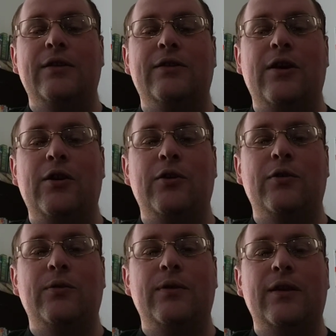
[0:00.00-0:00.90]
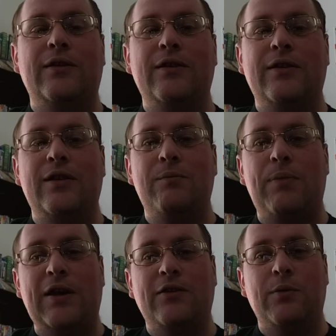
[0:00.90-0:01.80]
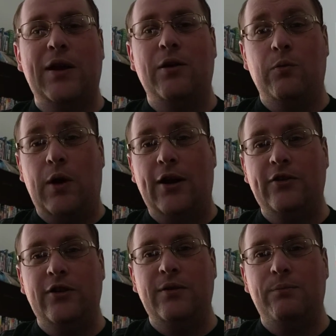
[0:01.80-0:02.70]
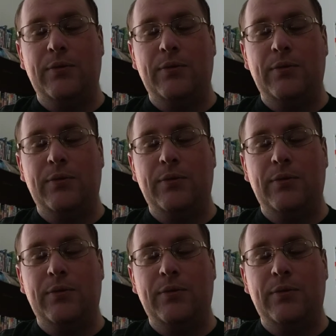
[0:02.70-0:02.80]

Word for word: so this isn't the best way to watch it,